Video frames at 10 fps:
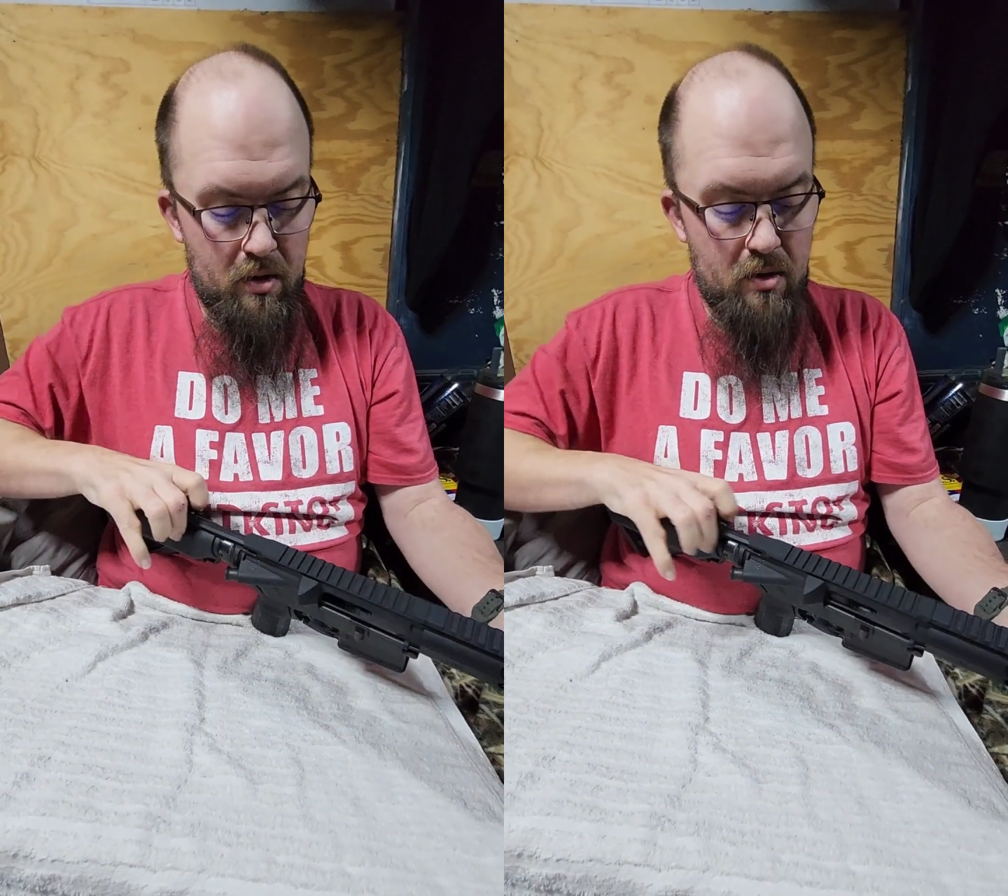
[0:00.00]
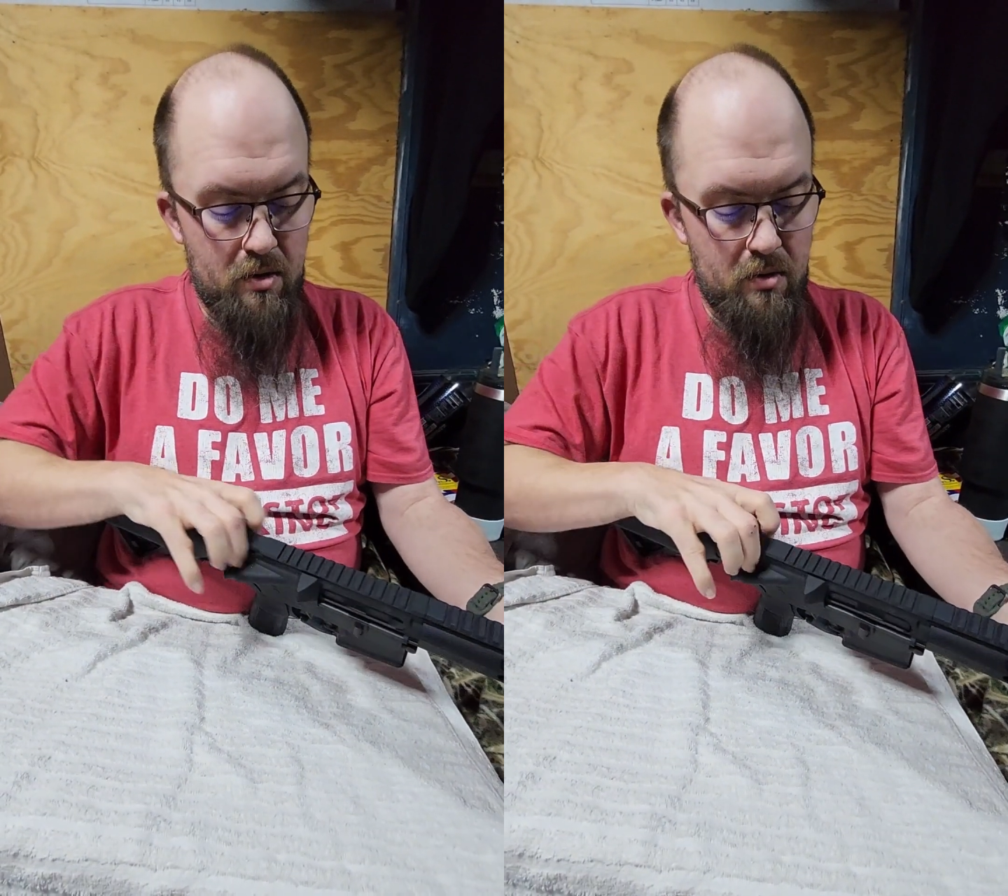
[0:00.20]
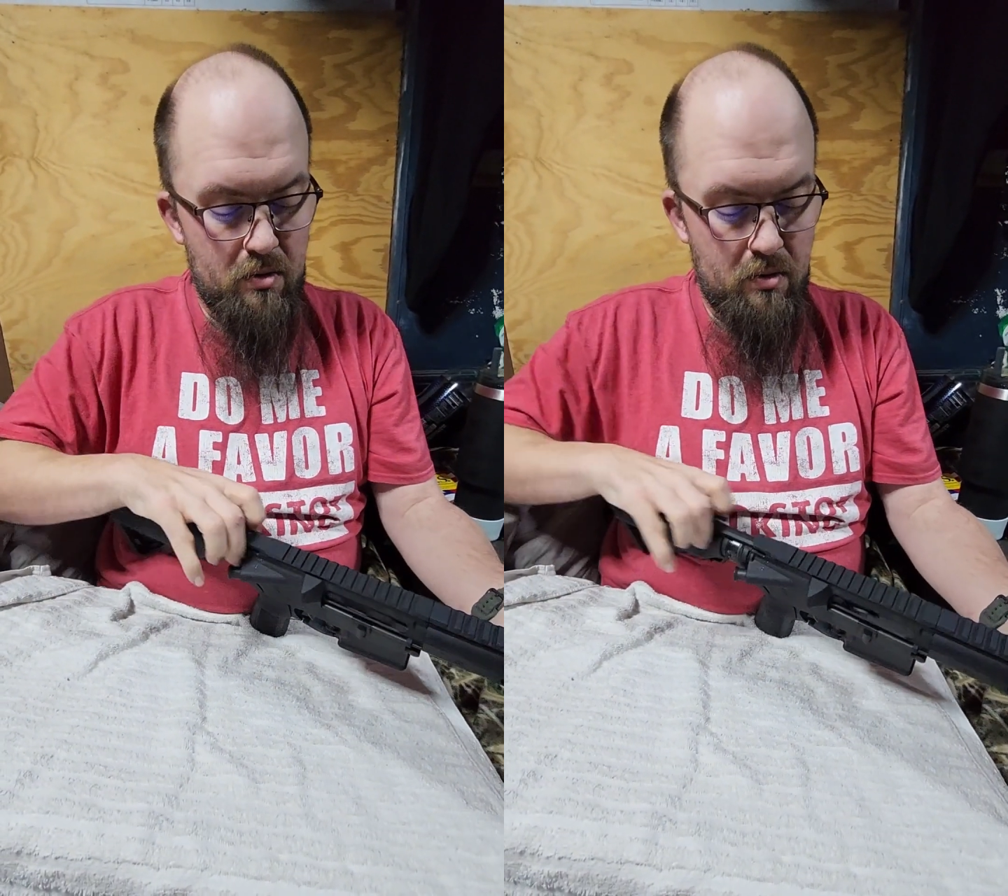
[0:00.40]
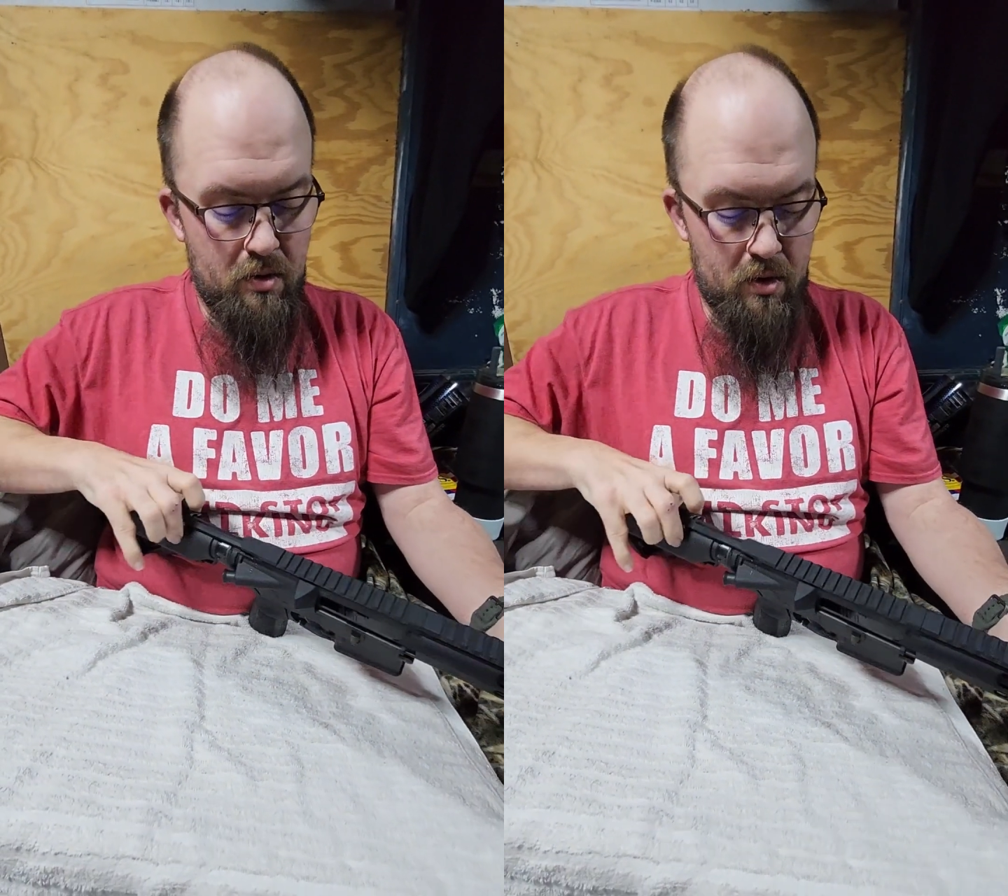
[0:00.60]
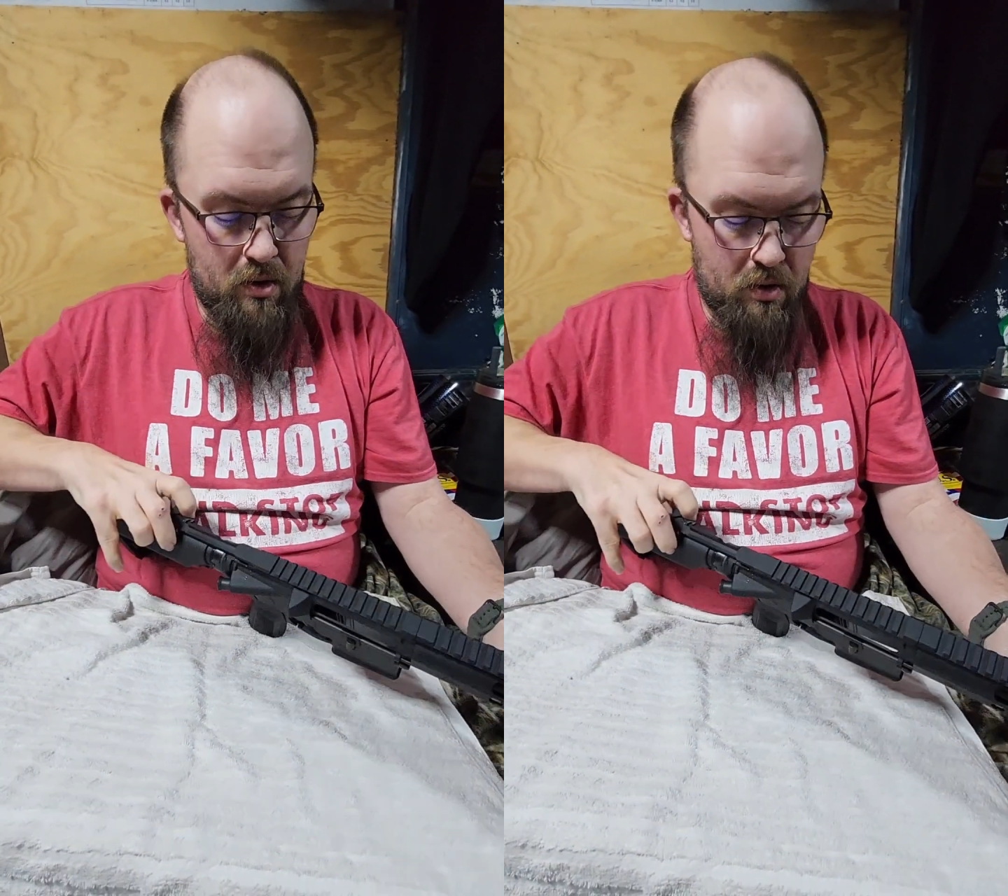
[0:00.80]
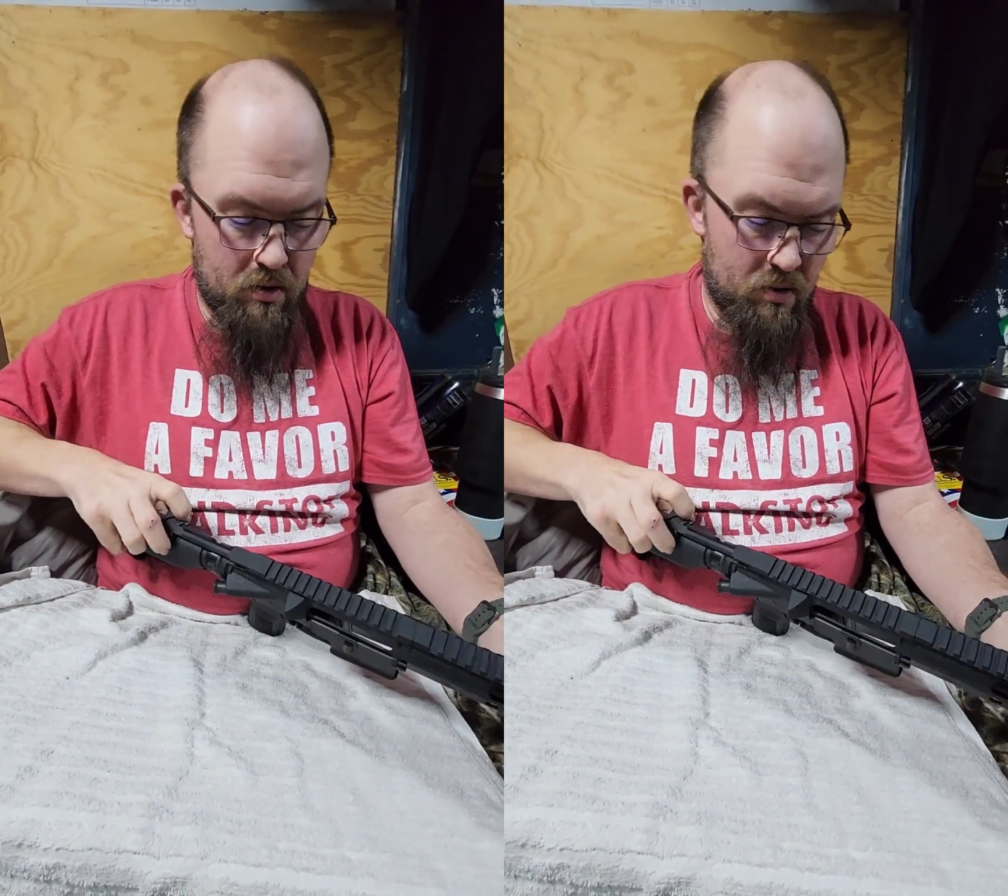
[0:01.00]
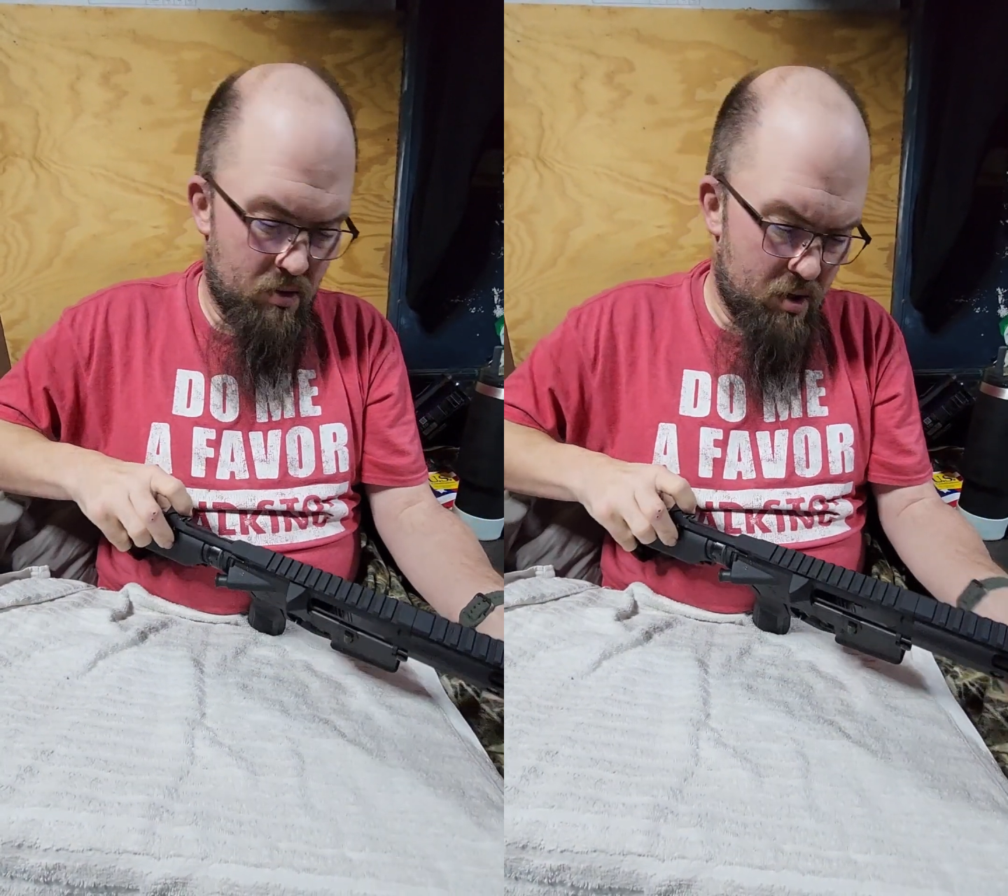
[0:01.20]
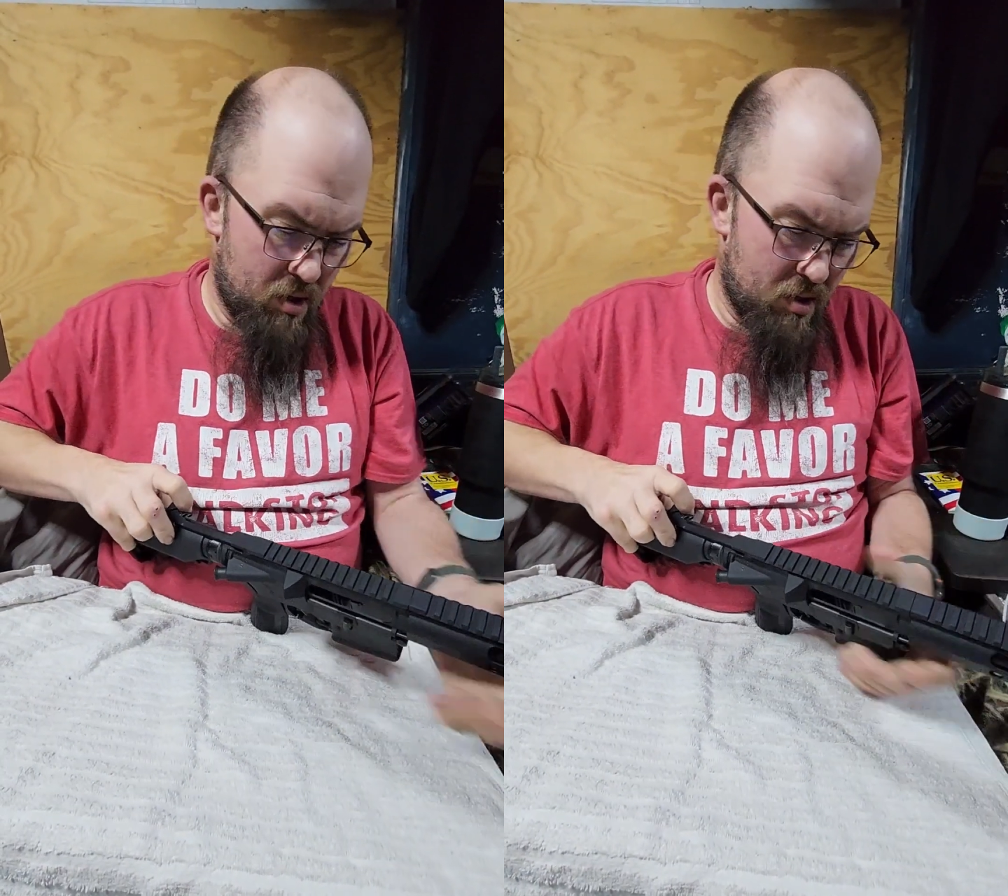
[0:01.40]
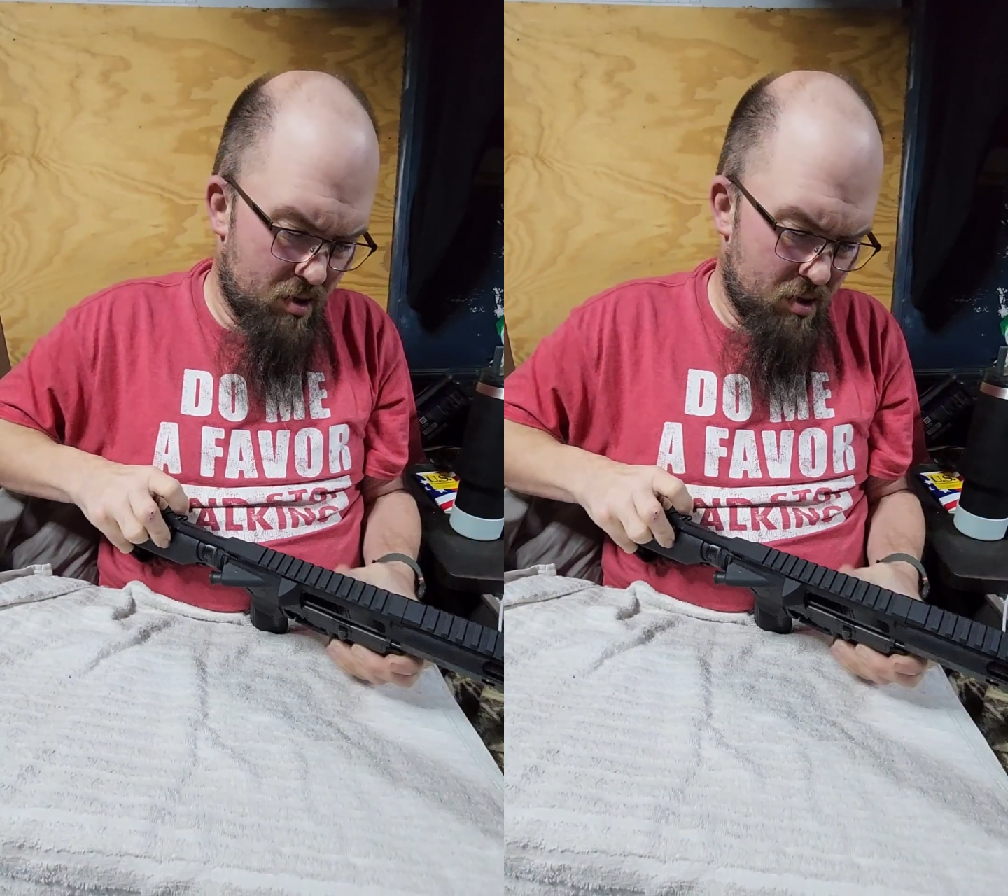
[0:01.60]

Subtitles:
2, 3.